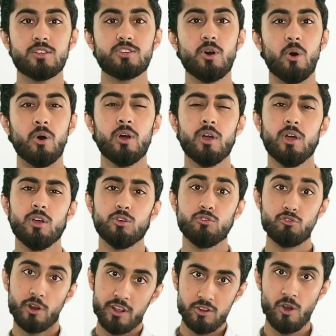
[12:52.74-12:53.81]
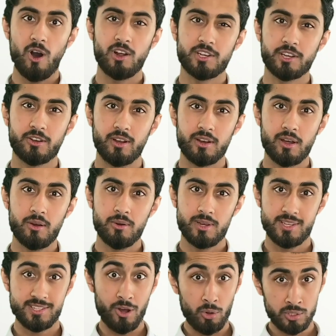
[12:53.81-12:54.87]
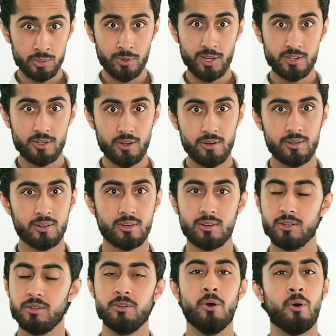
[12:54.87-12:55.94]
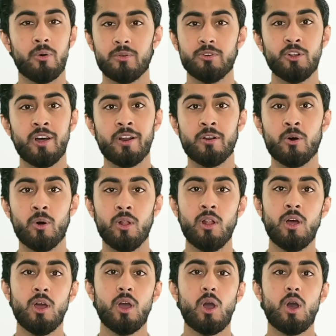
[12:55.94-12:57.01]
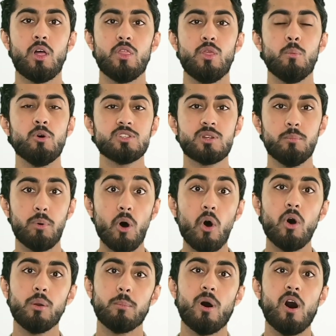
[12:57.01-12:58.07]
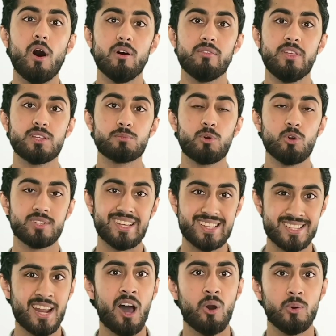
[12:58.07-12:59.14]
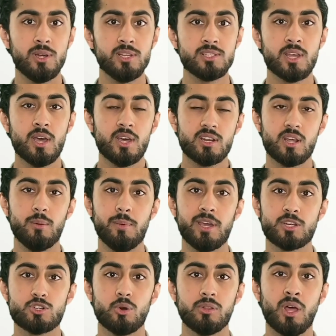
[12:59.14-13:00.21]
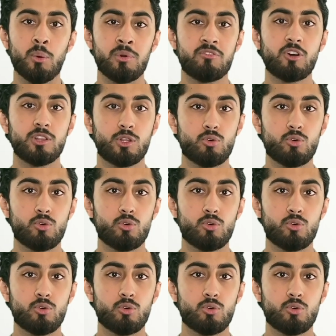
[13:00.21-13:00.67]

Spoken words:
So, you've written your article now. Is that all the work done? No, not at all. The most important part of this process now is to make sure that we've got